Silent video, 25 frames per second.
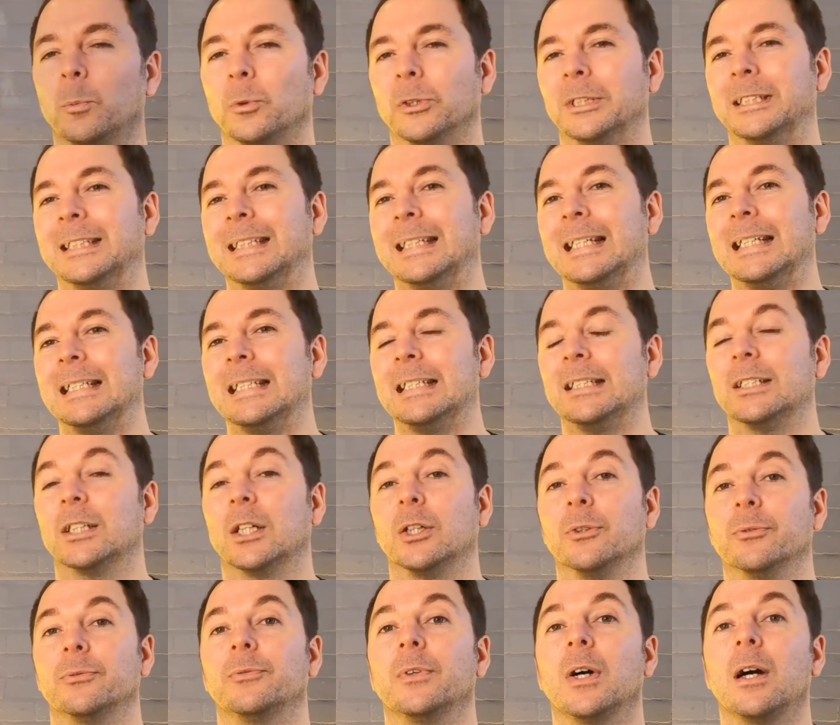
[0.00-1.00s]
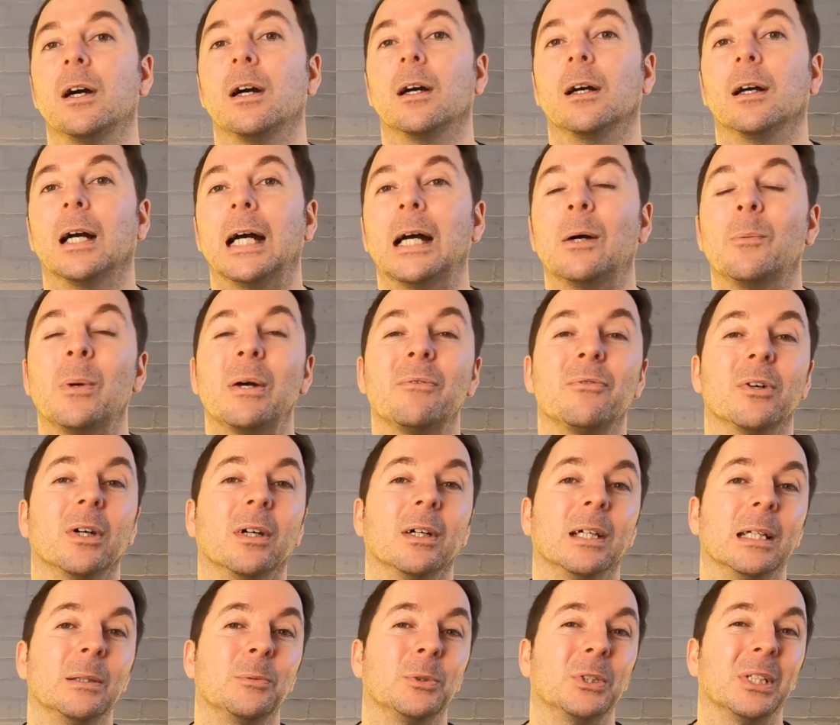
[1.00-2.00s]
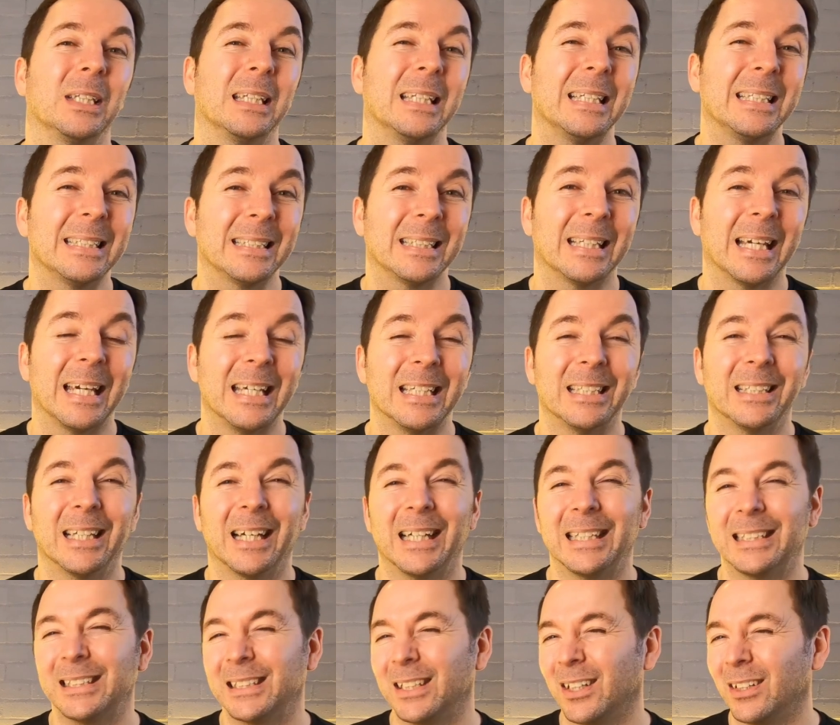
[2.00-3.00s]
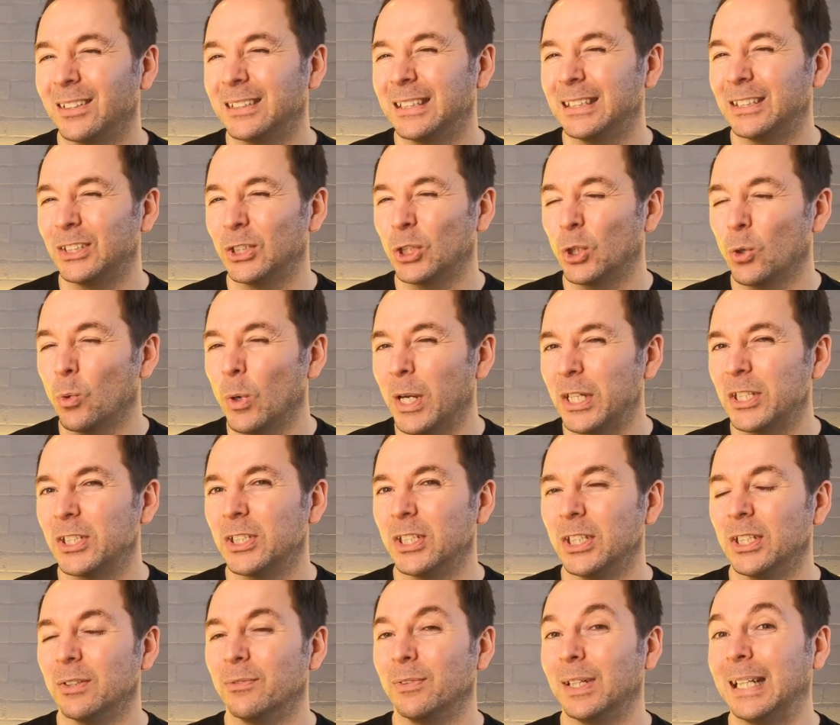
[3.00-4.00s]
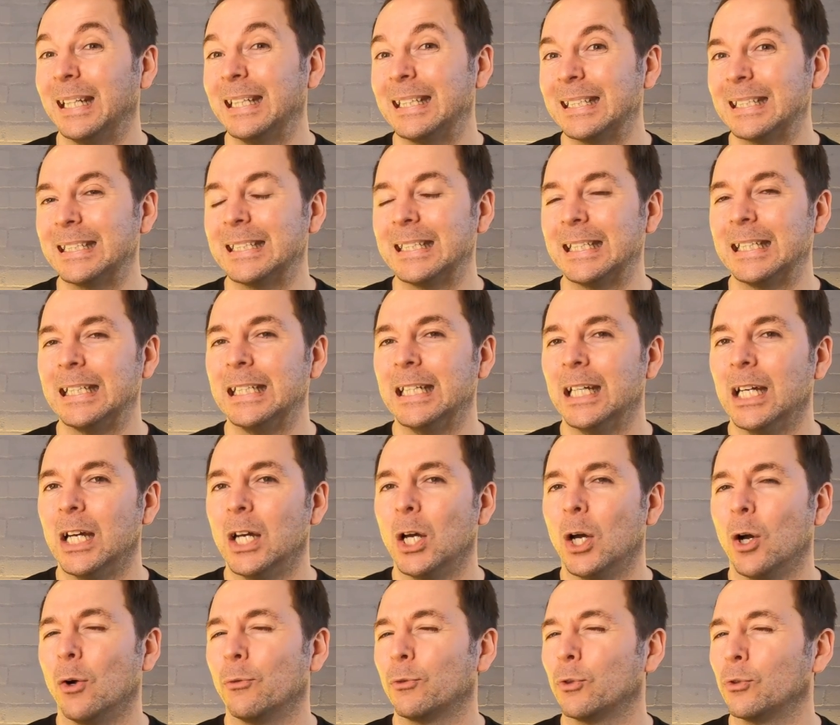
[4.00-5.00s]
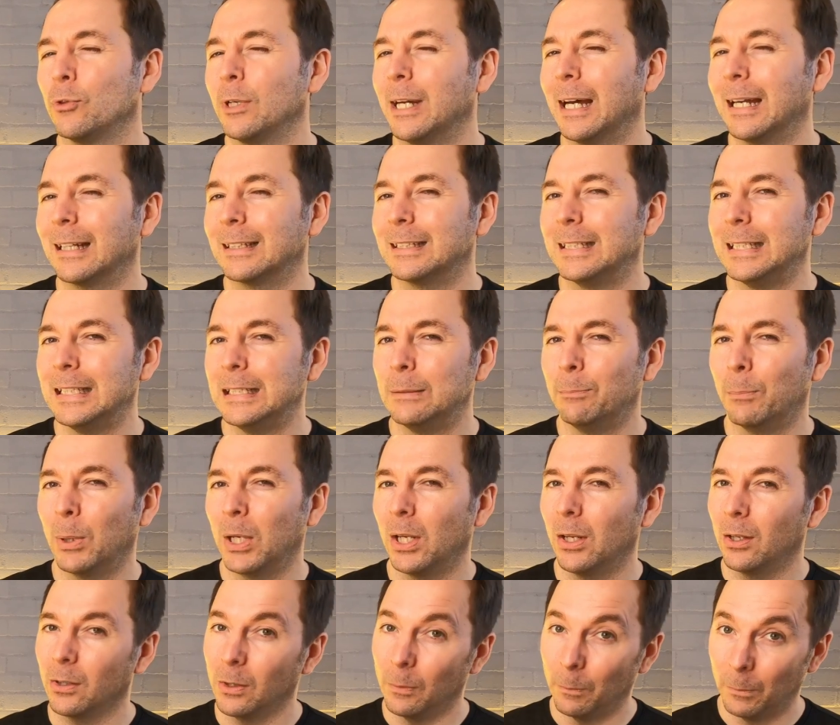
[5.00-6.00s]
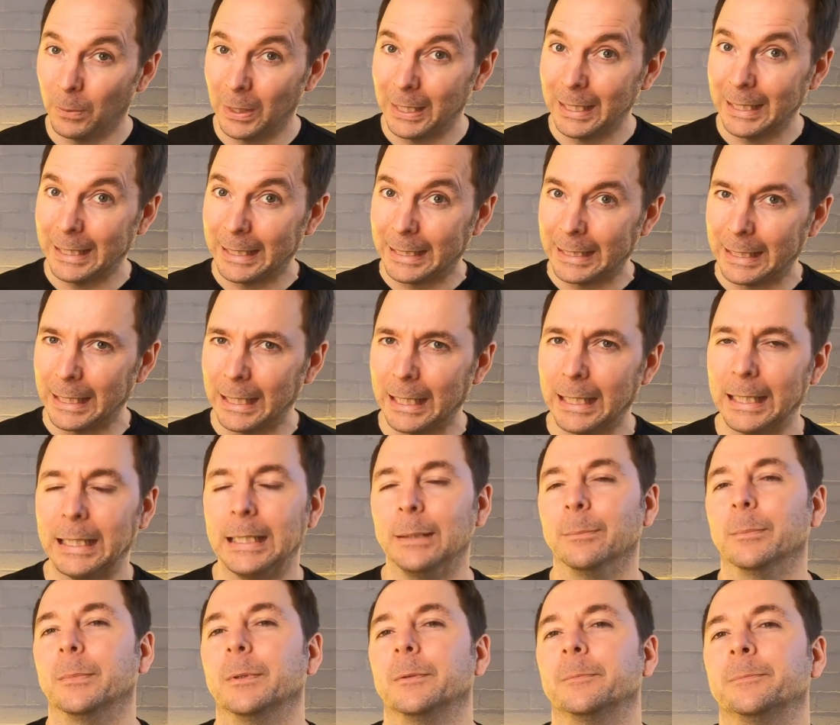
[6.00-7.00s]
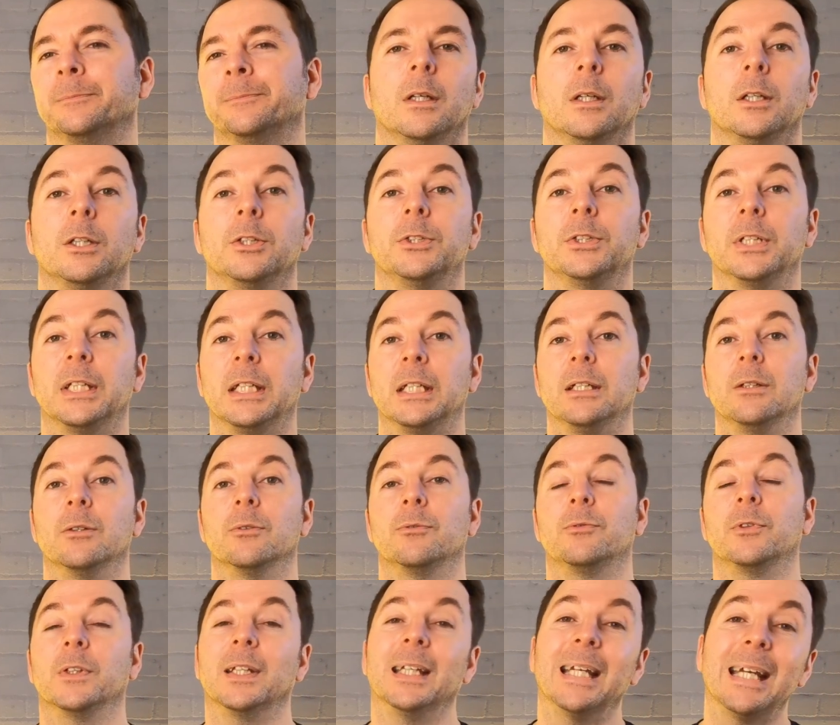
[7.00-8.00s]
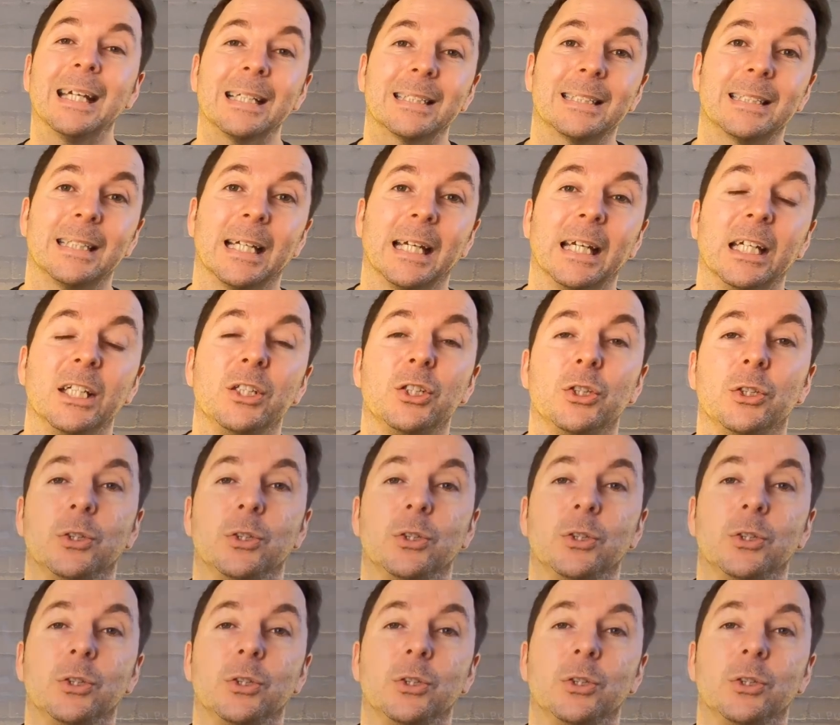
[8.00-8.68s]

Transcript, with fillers: pretty easy so far, however, it was at this stage that I started to question the validity of Creality's plug and play claim. You see, for the next stage,